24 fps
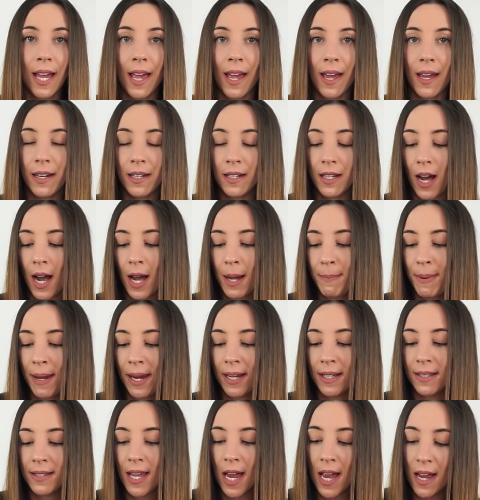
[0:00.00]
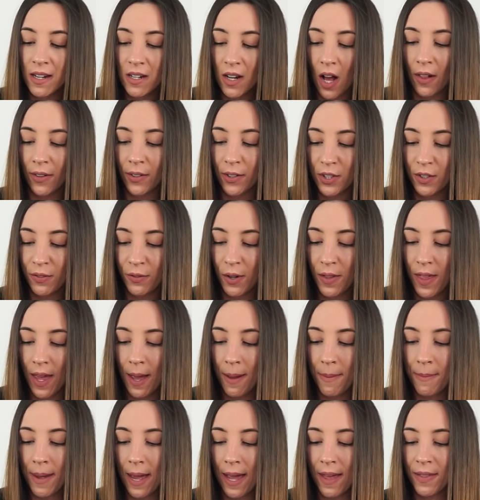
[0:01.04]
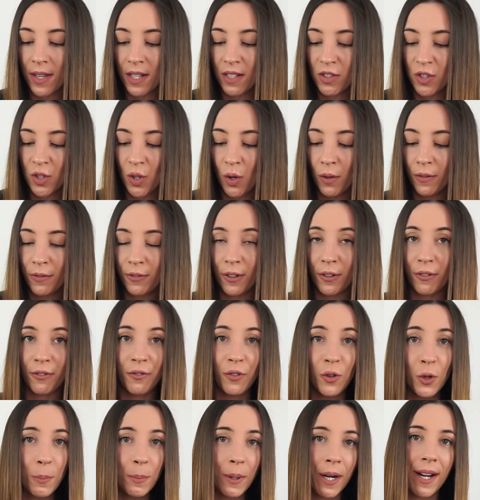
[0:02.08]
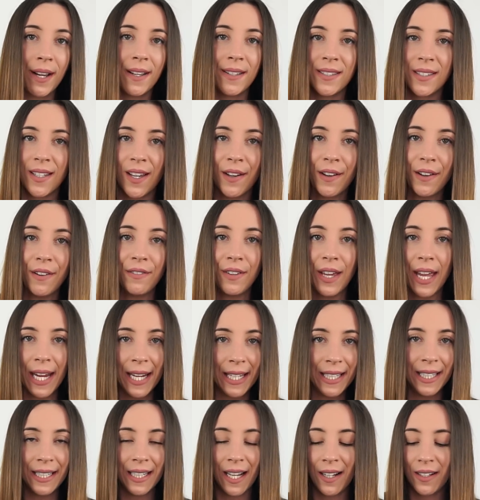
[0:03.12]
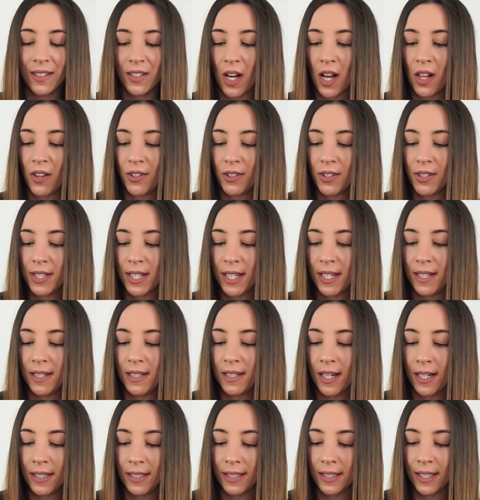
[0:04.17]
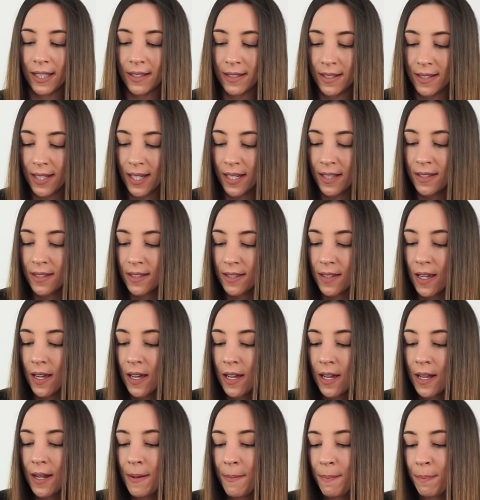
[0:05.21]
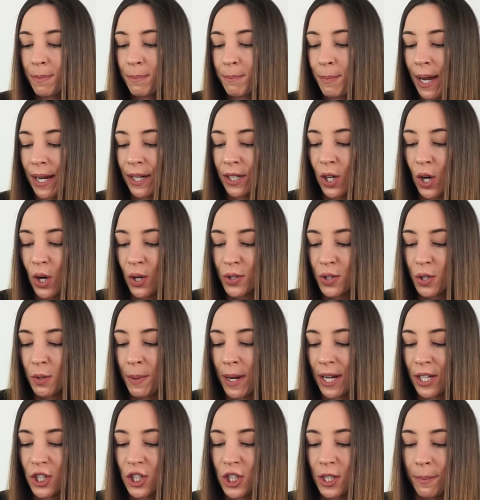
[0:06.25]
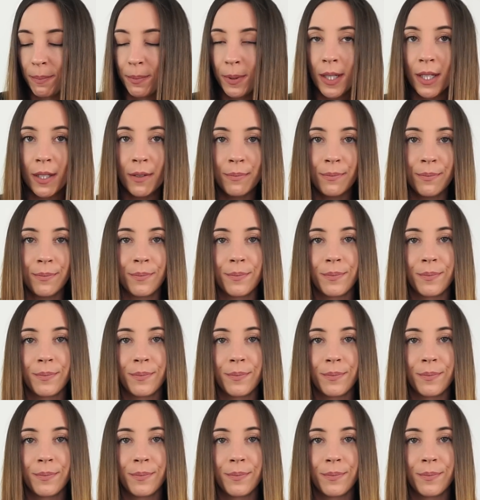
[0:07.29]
and I paid $10 for them, and they sold for full price of $89.99. Buyer also paid shipping.